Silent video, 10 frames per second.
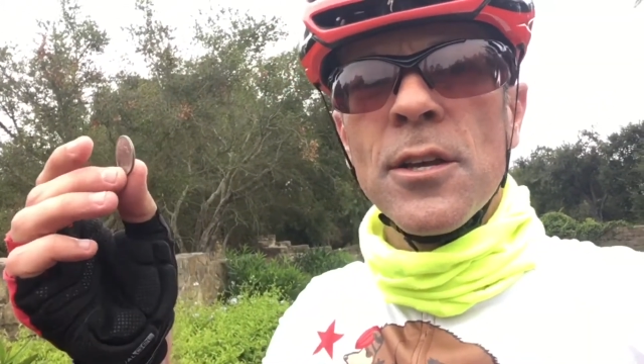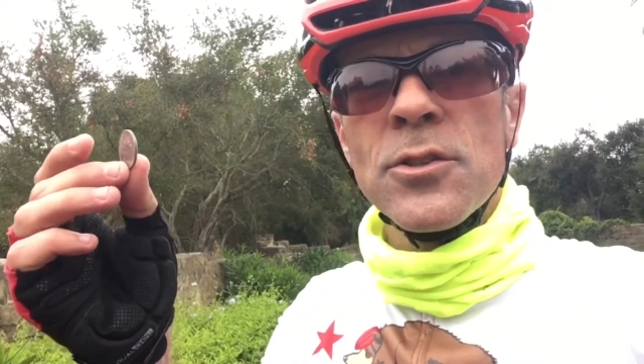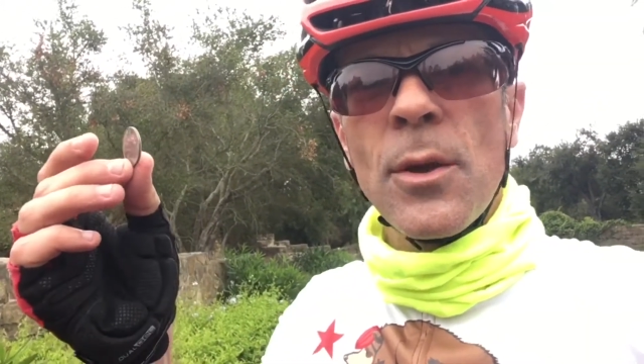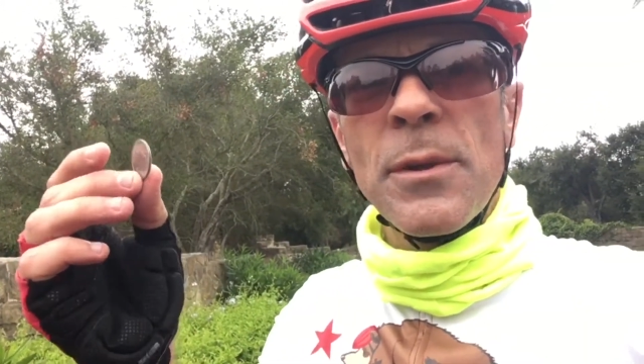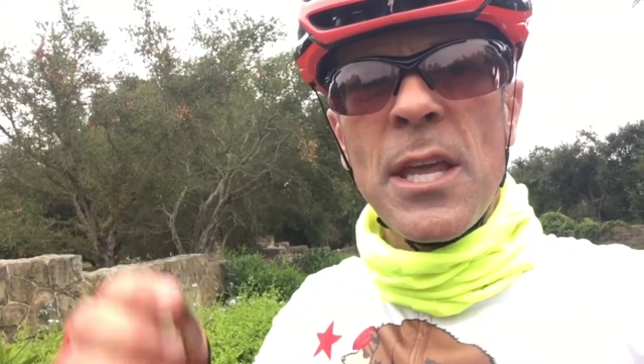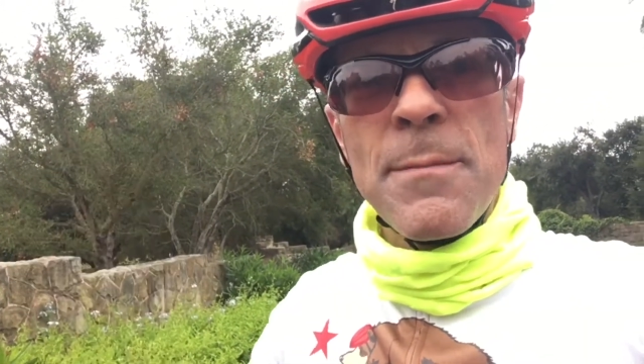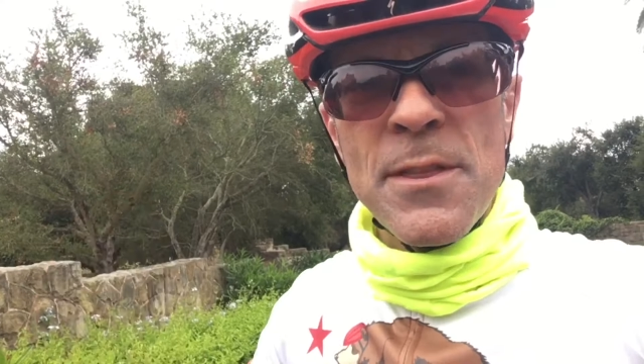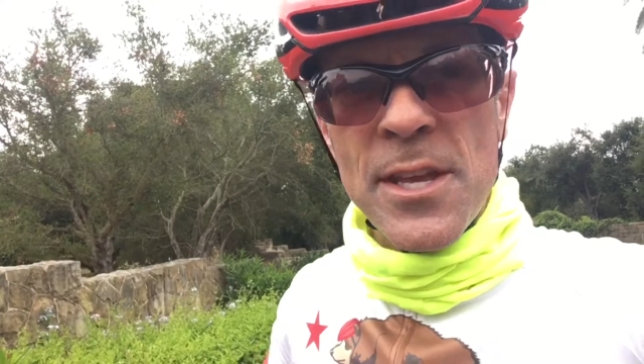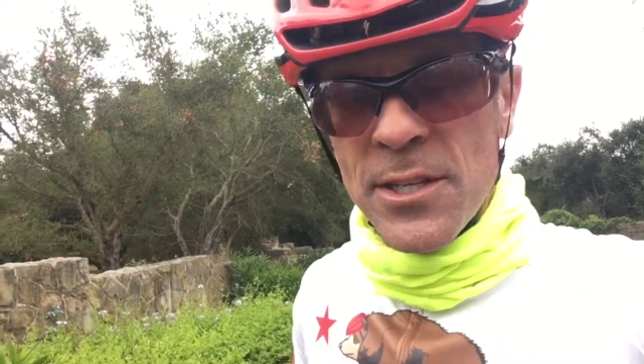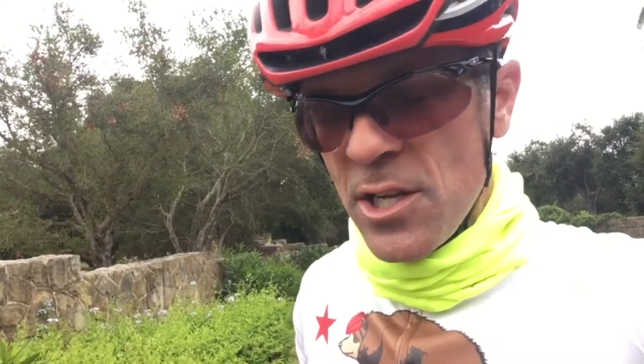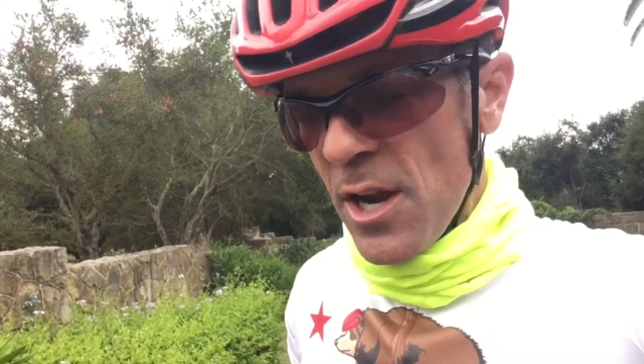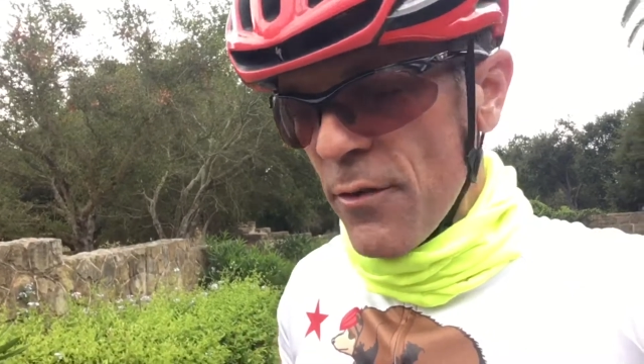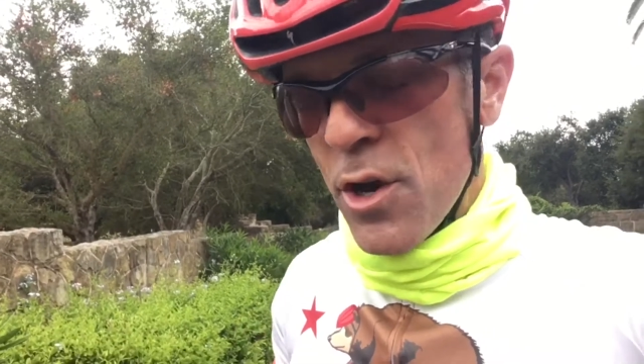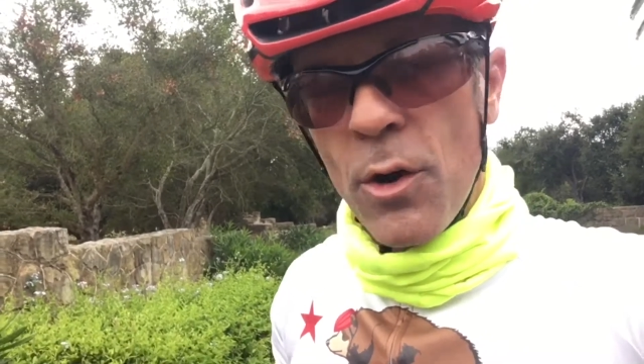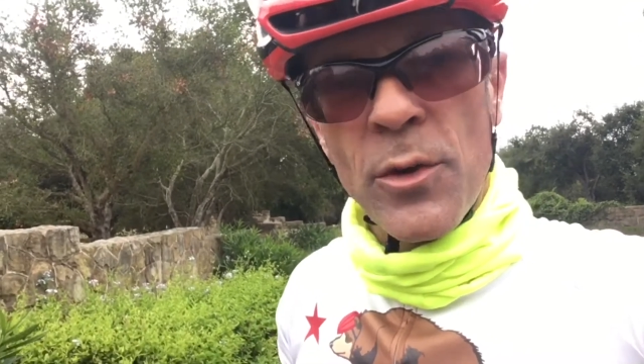So I'm keeping this. You
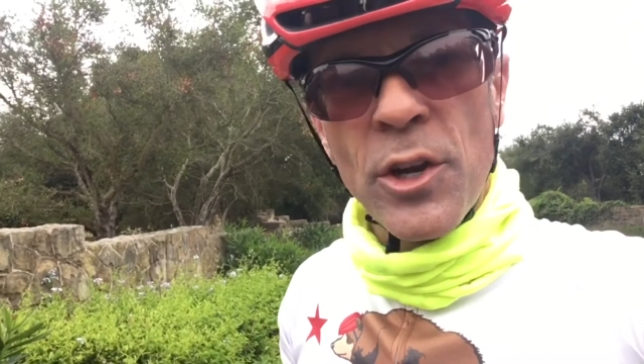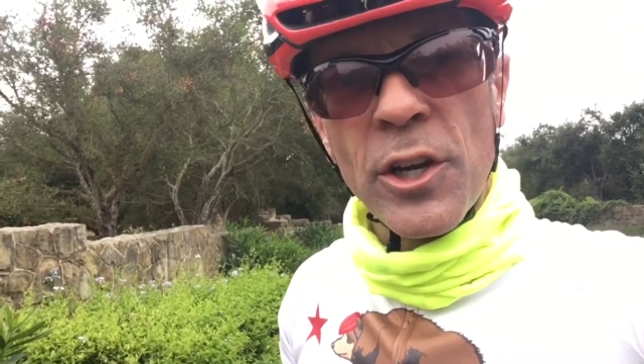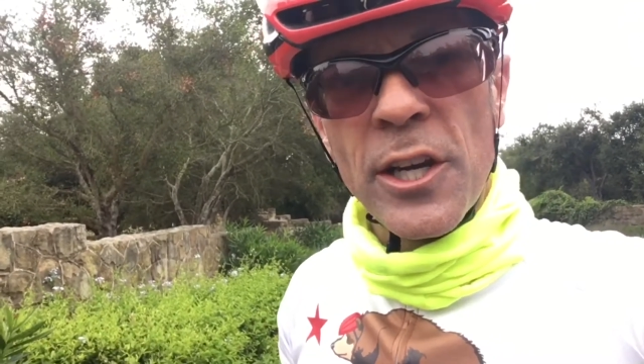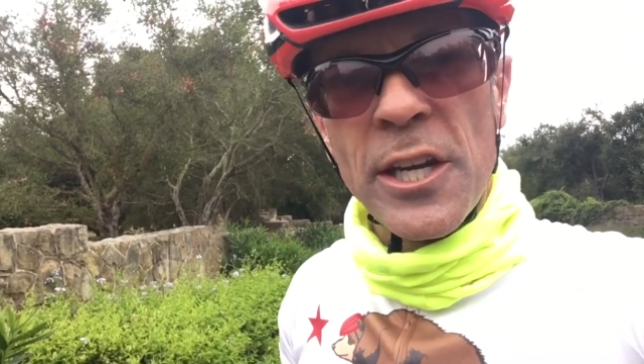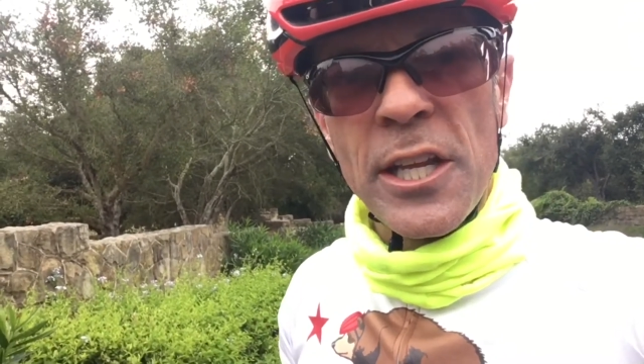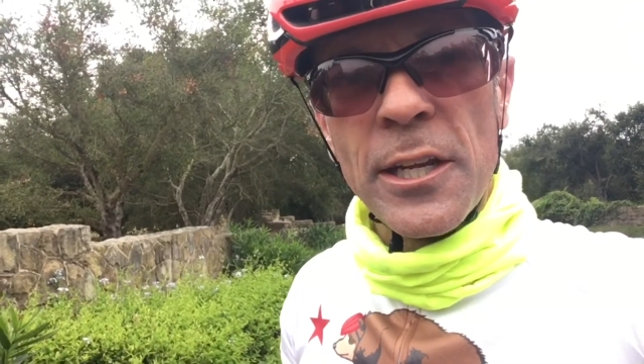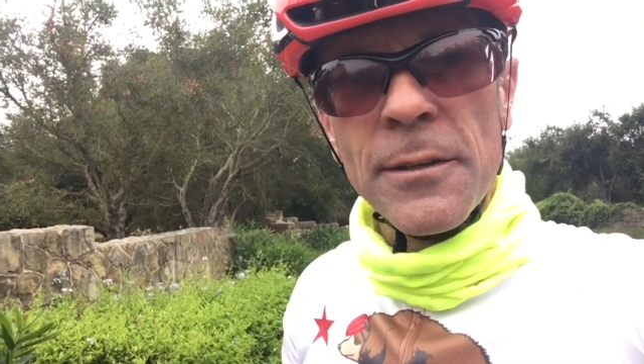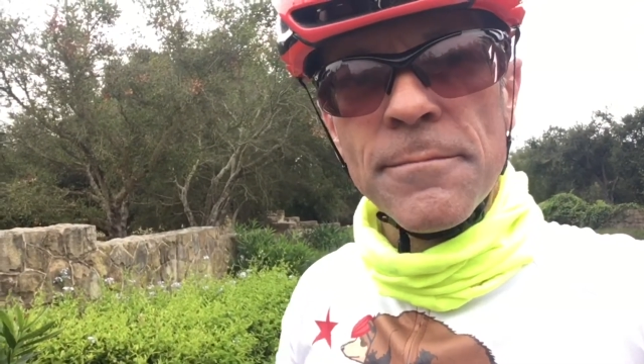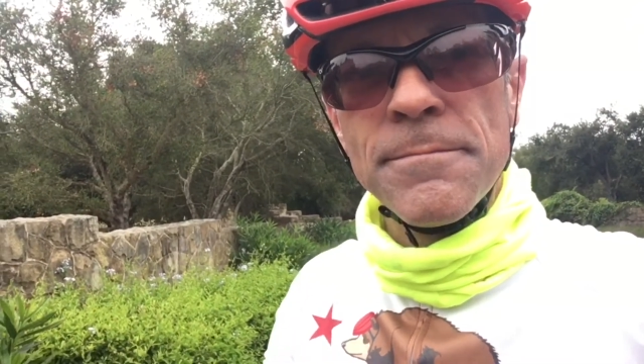never know when you're gonna need it.